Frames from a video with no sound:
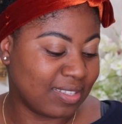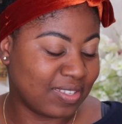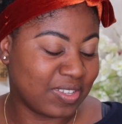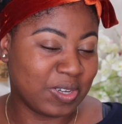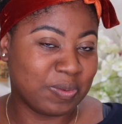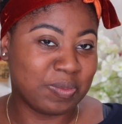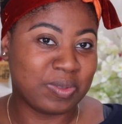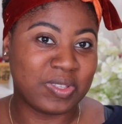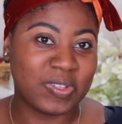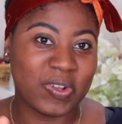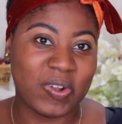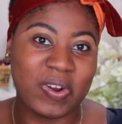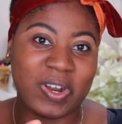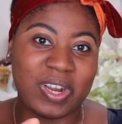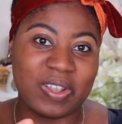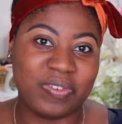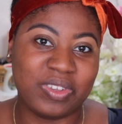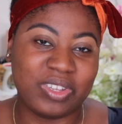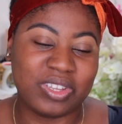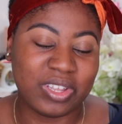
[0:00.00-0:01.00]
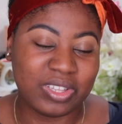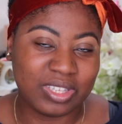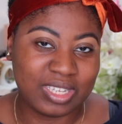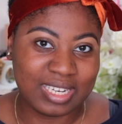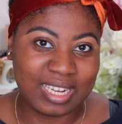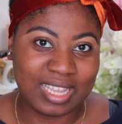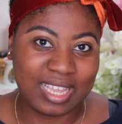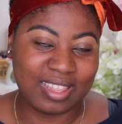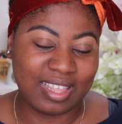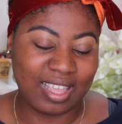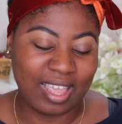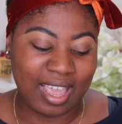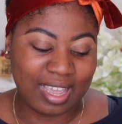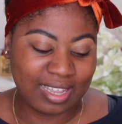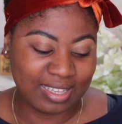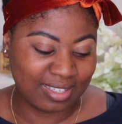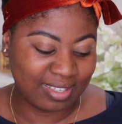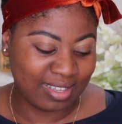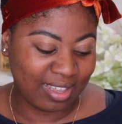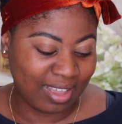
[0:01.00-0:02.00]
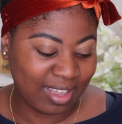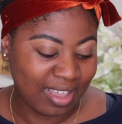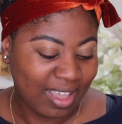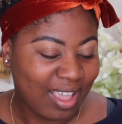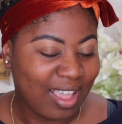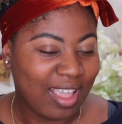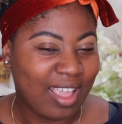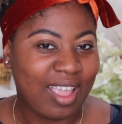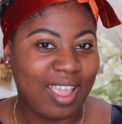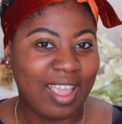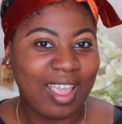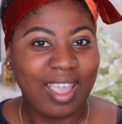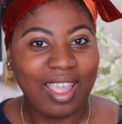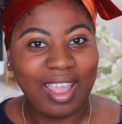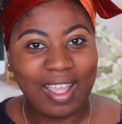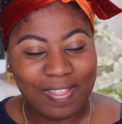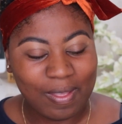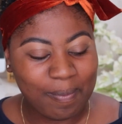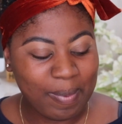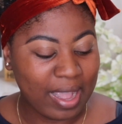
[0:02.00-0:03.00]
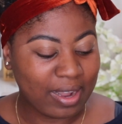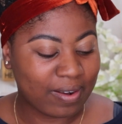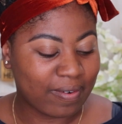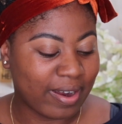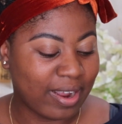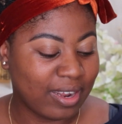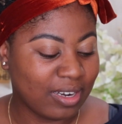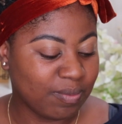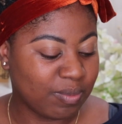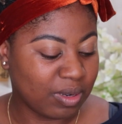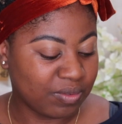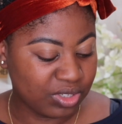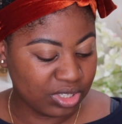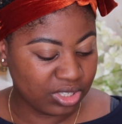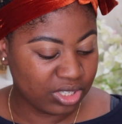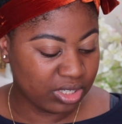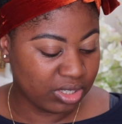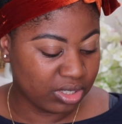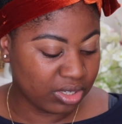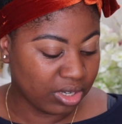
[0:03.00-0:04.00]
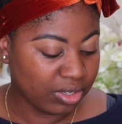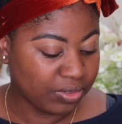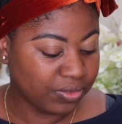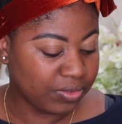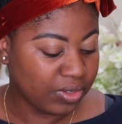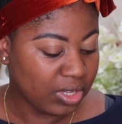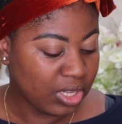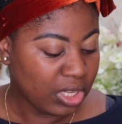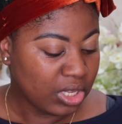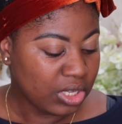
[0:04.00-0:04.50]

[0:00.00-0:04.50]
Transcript: So I'm sorry if you did hear the AC in the background, but I've just turned it off.